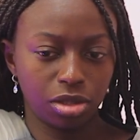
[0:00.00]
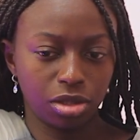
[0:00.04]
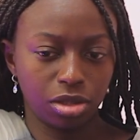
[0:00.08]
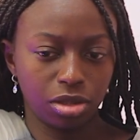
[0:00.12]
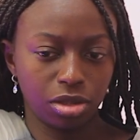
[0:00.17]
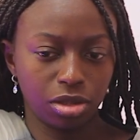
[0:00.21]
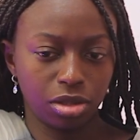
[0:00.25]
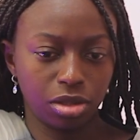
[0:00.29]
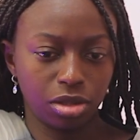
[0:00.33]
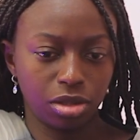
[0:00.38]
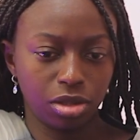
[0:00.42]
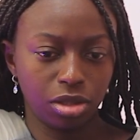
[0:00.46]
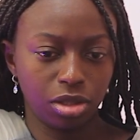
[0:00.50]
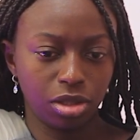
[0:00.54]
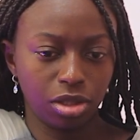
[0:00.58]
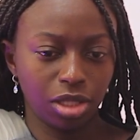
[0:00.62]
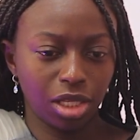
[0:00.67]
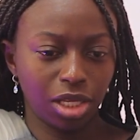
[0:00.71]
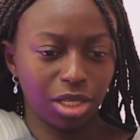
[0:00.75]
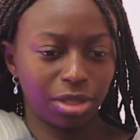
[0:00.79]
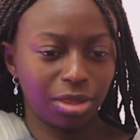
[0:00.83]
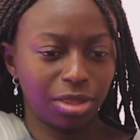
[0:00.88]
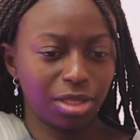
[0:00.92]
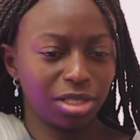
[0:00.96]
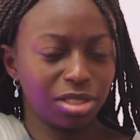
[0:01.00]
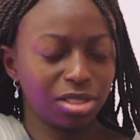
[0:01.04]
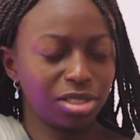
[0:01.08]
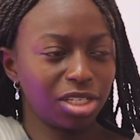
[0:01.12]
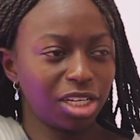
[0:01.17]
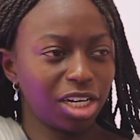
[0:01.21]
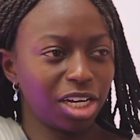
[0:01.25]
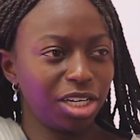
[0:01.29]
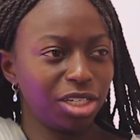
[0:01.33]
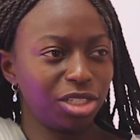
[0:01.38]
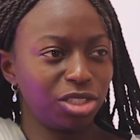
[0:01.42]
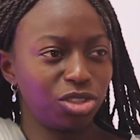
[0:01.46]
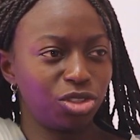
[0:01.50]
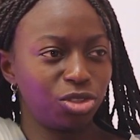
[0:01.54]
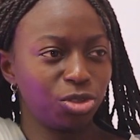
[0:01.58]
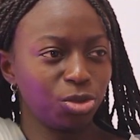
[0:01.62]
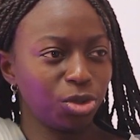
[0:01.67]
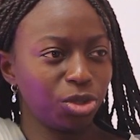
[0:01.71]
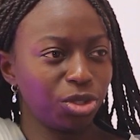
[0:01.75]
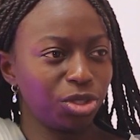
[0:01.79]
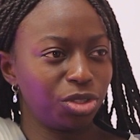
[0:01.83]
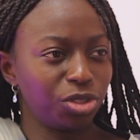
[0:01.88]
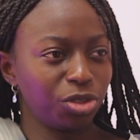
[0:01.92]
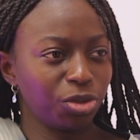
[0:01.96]
Yeah. Like things that I
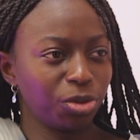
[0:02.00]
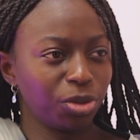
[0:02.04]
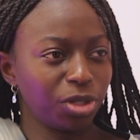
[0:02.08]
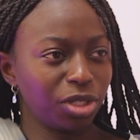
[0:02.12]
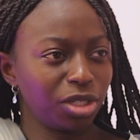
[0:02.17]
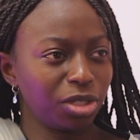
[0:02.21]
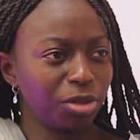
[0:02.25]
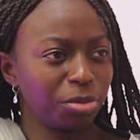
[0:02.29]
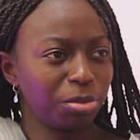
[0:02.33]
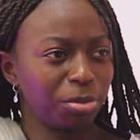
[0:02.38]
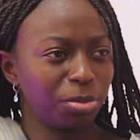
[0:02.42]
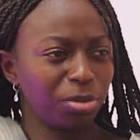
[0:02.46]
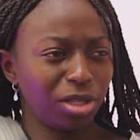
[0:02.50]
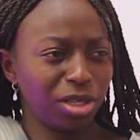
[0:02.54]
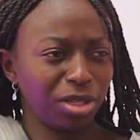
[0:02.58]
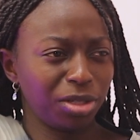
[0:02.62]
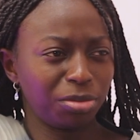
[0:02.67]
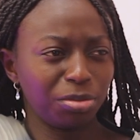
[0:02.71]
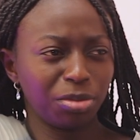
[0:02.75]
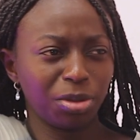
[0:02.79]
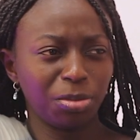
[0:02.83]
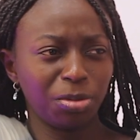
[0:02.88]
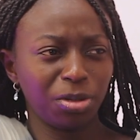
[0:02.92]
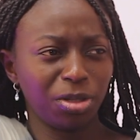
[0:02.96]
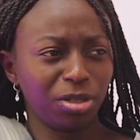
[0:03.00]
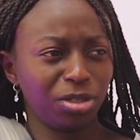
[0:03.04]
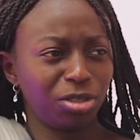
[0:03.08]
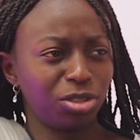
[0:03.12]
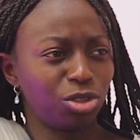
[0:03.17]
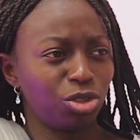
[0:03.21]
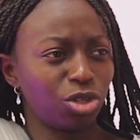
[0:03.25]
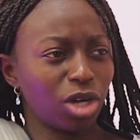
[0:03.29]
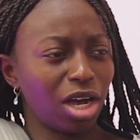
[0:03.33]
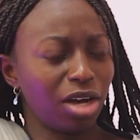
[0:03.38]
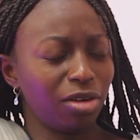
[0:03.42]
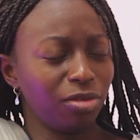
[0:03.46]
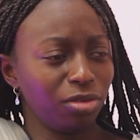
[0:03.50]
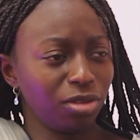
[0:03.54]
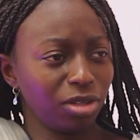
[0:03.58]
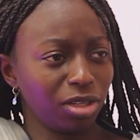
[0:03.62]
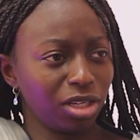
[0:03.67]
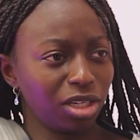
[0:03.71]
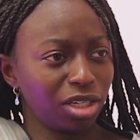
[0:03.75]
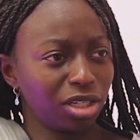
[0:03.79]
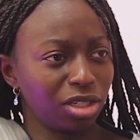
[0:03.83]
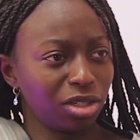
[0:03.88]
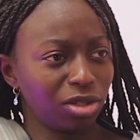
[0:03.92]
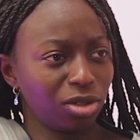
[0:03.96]
enjoy doing, mm-hmm. like maybe like
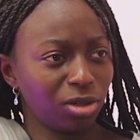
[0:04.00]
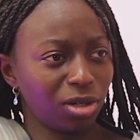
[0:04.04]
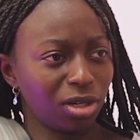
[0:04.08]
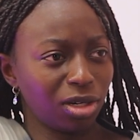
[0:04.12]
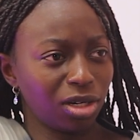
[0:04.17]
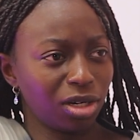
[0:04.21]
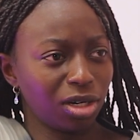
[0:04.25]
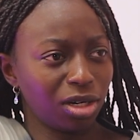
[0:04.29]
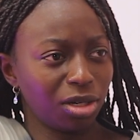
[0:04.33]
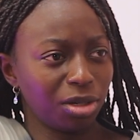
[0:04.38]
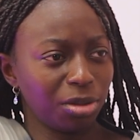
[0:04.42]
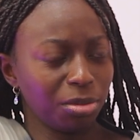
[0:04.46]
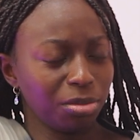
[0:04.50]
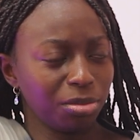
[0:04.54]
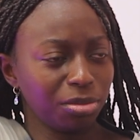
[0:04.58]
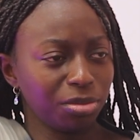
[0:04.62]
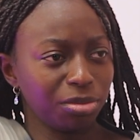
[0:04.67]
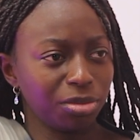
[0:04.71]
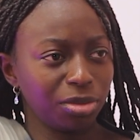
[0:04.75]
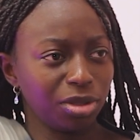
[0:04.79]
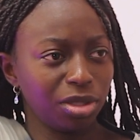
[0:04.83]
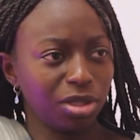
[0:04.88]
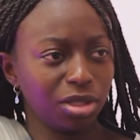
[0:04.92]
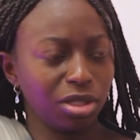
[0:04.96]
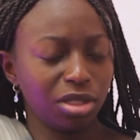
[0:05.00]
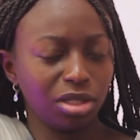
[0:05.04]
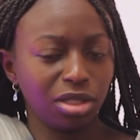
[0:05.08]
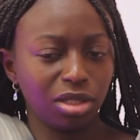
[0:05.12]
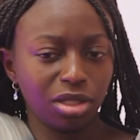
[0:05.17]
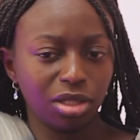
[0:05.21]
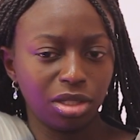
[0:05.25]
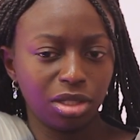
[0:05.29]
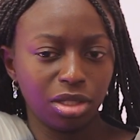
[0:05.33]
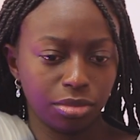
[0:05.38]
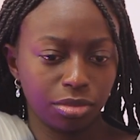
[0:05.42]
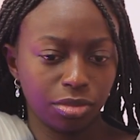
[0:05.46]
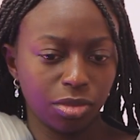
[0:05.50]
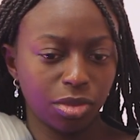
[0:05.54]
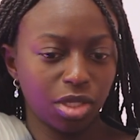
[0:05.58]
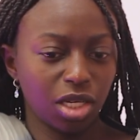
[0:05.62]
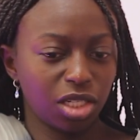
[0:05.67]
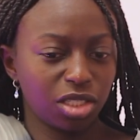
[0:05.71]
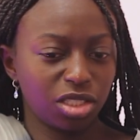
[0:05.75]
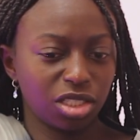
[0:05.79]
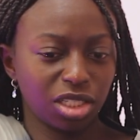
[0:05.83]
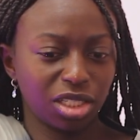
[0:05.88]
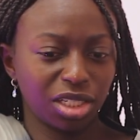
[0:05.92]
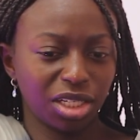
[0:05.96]
traveling or okay. um,
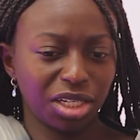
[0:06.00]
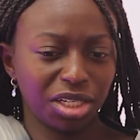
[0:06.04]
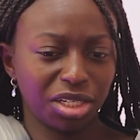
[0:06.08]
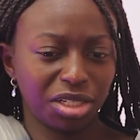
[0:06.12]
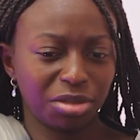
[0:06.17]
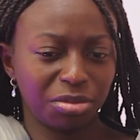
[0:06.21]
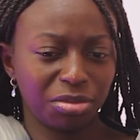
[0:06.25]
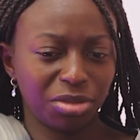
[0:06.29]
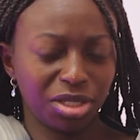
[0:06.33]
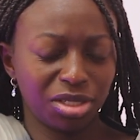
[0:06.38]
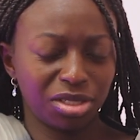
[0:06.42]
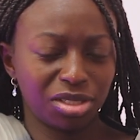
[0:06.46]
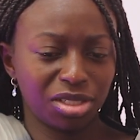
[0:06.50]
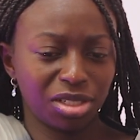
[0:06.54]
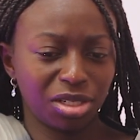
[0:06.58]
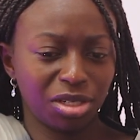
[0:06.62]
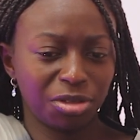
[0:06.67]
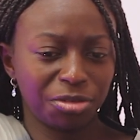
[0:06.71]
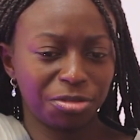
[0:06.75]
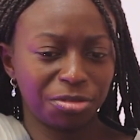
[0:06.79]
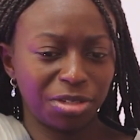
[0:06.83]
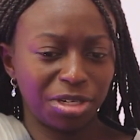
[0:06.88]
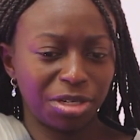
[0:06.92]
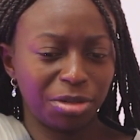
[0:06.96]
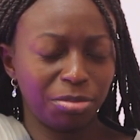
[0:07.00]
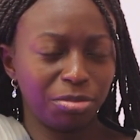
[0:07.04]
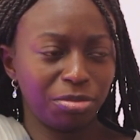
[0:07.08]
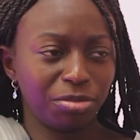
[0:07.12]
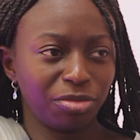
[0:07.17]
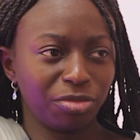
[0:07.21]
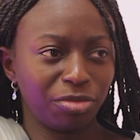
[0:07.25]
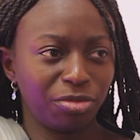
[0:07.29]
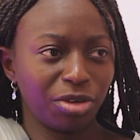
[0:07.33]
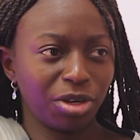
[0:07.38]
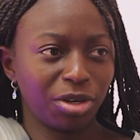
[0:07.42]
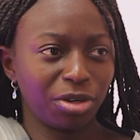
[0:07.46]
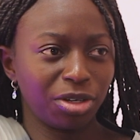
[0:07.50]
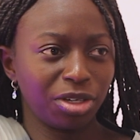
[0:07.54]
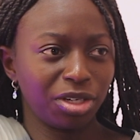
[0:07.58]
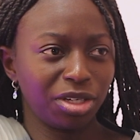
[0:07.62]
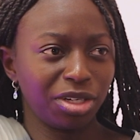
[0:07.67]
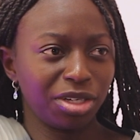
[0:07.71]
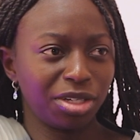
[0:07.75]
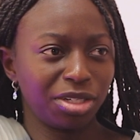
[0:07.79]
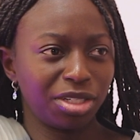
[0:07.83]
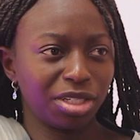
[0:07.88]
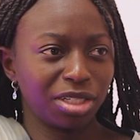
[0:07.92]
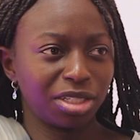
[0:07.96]
educating myself. I'm
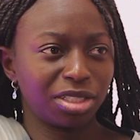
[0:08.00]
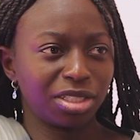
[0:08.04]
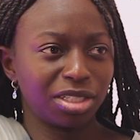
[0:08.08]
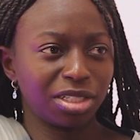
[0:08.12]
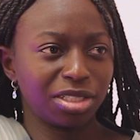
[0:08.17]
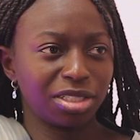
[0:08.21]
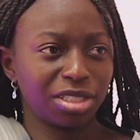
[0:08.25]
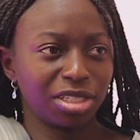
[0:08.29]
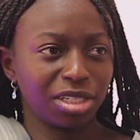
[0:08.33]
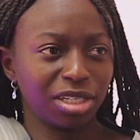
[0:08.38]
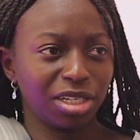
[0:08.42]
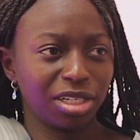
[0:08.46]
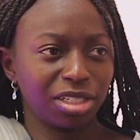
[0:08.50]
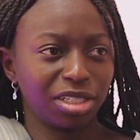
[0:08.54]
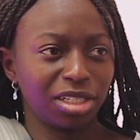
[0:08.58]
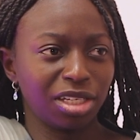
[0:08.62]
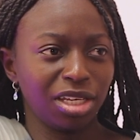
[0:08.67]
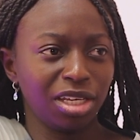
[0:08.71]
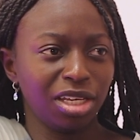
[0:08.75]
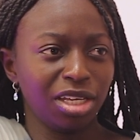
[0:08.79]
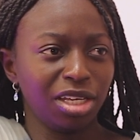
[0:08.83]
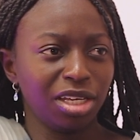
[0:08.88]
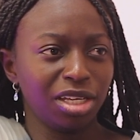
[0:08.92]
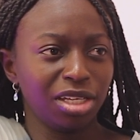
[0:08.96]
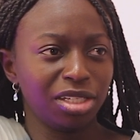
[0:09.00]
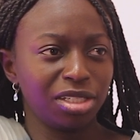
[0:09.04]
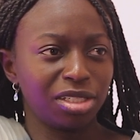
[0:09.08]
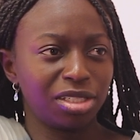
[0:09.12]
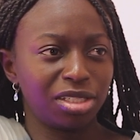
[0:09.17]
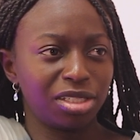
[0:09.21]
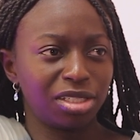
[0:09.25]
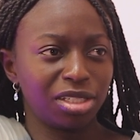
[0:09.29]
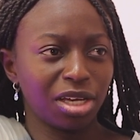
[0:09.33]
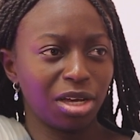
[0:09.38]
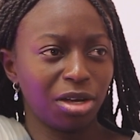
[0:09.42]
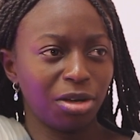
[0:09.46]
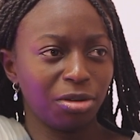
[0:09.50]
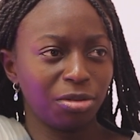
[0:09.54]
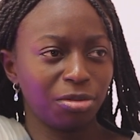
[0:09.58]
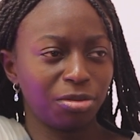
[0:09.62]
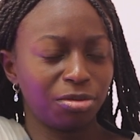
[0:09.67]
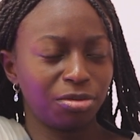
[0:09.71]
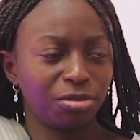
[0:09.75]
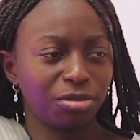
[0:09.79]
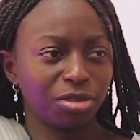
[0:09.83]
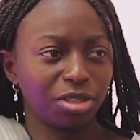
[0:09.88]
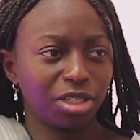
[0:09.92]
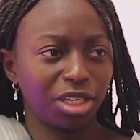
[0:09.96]
very addicted to like
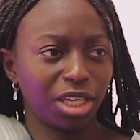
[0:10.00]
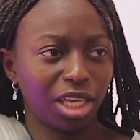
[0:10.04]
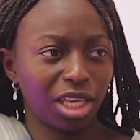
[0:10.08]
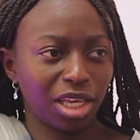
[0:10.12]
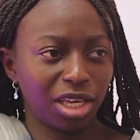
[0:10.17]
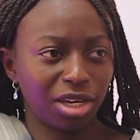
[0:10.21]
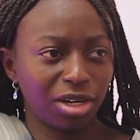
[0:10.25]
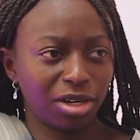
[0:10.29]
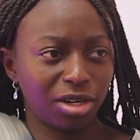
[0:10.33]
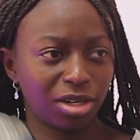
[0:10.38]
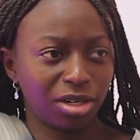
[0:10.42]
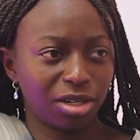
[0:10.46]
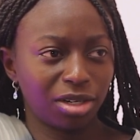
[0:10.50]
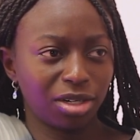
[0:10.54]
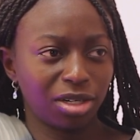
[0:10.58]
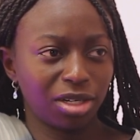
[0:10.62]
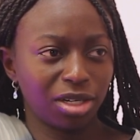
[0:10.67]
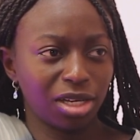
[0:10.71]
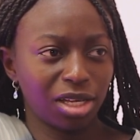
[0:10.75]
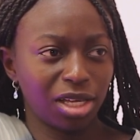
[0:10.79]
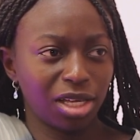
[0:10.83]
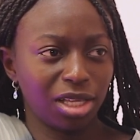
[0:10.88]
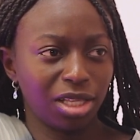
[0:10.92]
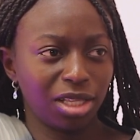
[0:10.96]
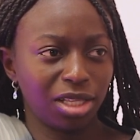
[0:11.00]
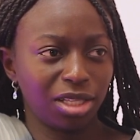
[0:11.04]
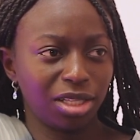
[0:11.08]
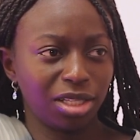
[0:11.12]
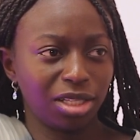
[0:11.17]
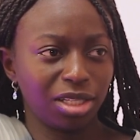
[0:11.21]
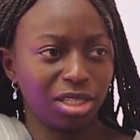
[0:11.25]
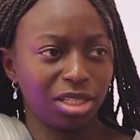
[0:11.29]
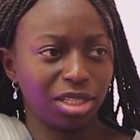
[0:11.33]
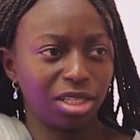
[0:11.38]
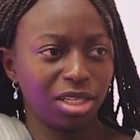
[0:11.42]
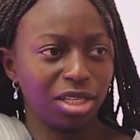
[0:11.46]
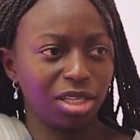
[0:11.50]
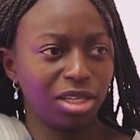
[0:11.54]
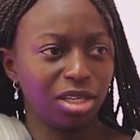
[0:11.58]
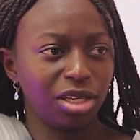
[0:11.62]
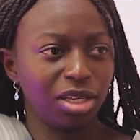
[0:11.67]
self-care and Beautiful.